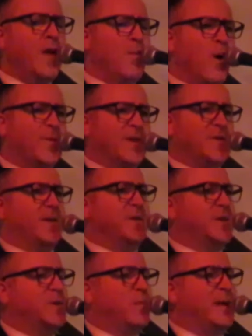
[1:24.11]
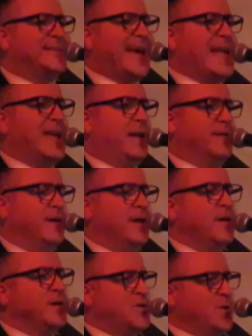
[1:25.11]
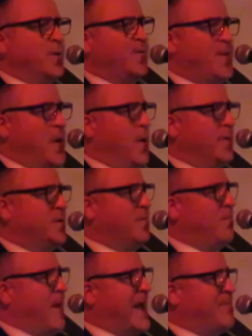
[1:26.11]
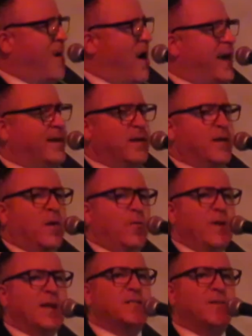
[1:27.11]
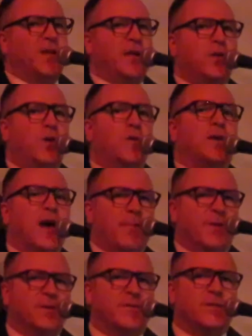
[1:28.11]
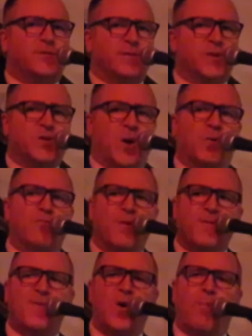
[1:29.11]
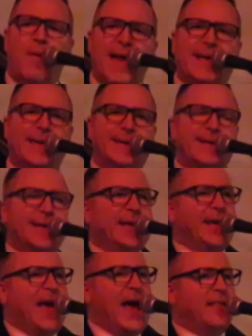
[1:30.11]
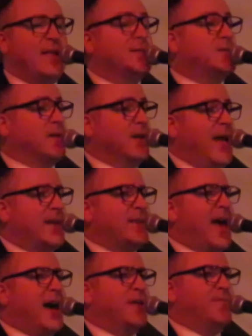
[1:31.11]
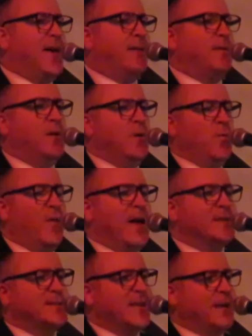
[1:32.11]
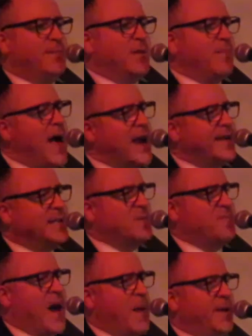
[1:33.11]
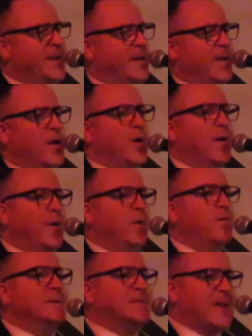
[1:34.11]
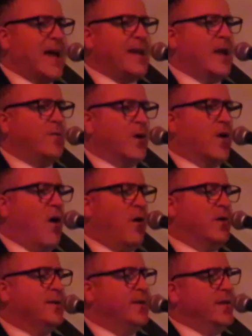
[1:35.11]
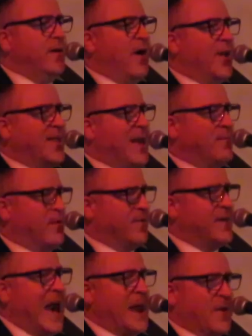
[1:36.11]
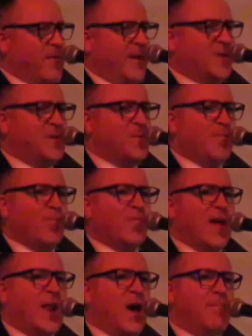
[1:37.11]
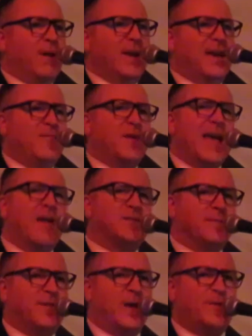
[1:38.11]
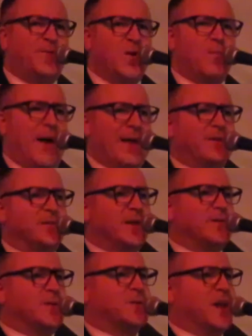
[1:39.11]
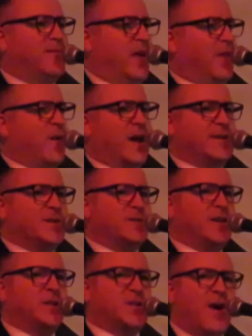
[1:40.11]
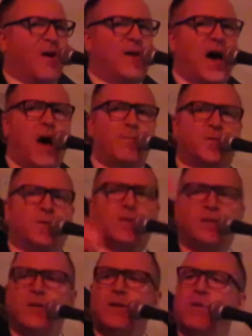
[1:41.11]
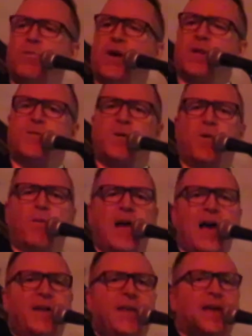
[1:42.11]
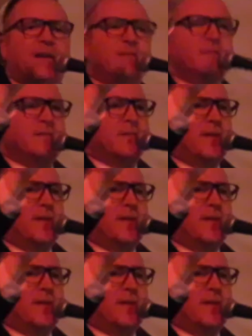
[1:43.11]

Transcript: And what this is, is we take in short films made by relatively newcomers to the genre of filmmaking and then select out of that with our team in the marketing department who is taking the gong on a number of categories. And I believe we have some of those filmmakers here this evening. If I could just see a show of arms. We've got a few around here.